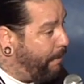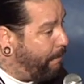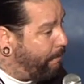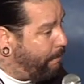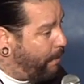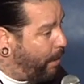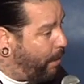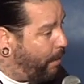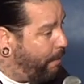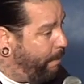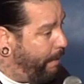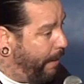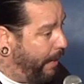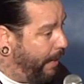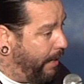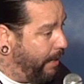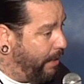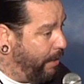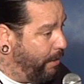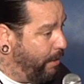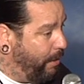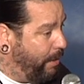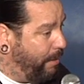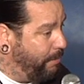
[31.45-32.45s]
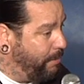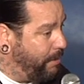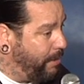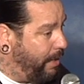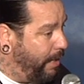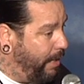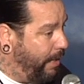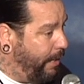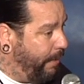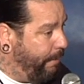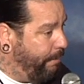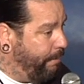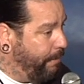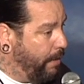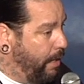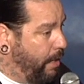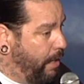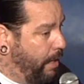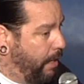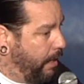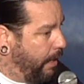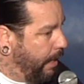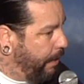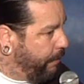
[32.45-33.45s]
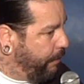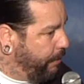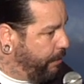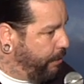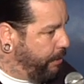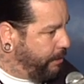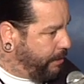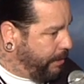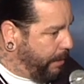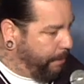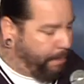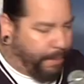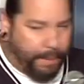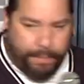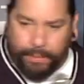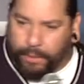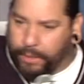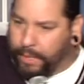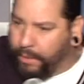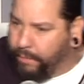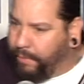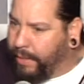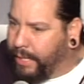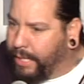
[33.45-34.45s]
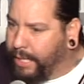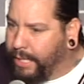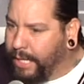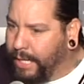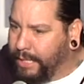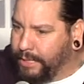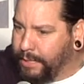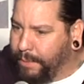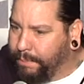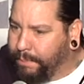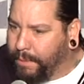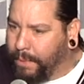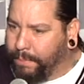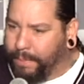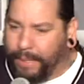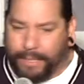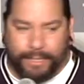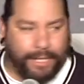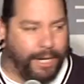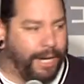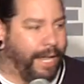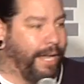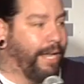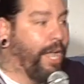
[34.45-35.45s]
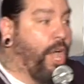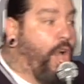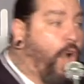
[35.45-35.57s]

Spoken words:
in Burbank, you know what I'm saying? Like when you see people get recognized in Burbank, they're like,